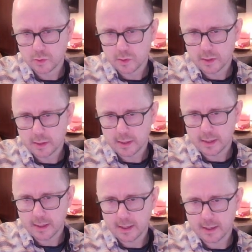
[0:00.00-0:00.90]

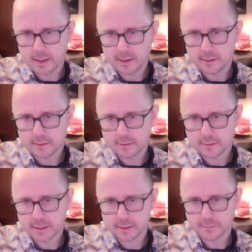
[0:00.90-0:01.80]
And this has to
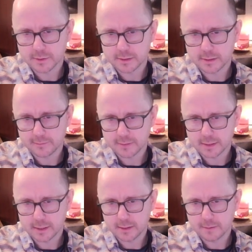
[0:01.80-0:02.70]
sum to
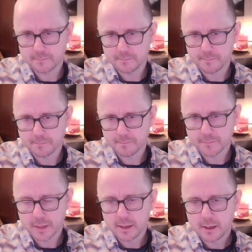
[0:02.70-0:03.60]
17.
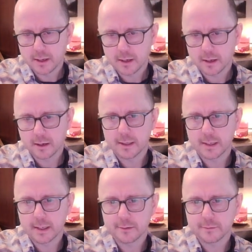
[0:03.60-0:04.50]
And now we've
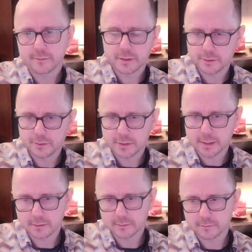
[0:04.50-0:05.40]
got
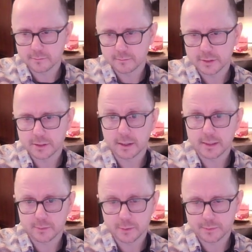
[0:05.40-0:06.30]
the the
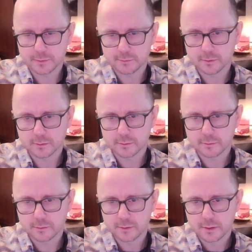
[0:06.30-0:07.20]
Chinese whisper rule.
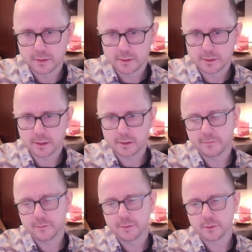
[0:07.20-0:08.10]
So if
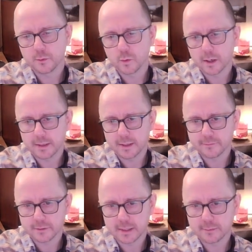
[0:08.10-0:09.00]
we put a 1 here, for
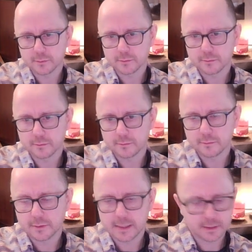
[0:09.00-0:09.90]
example,
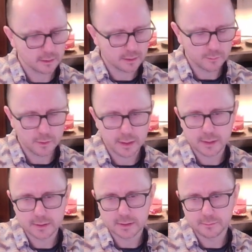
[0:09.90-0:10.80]
that's not going to work
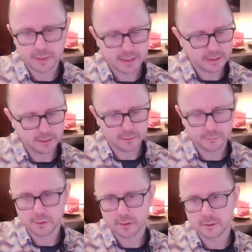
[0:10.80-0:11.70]
because the best you could
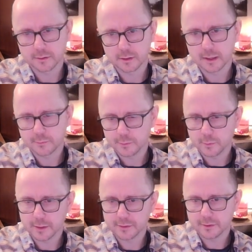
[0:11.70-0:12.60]
put along the line would be
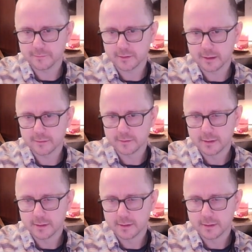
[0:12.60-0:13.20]
1, 3, 5.